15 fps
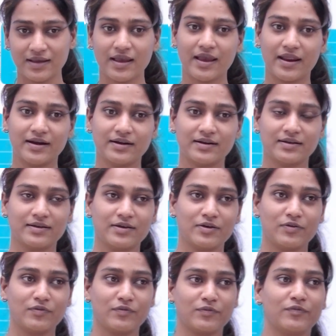and
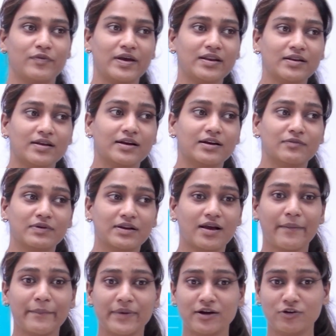when it will
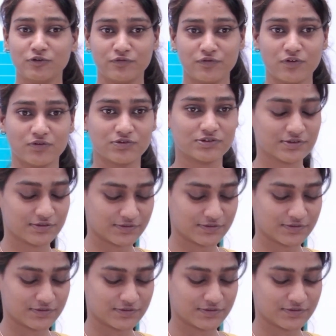come into force.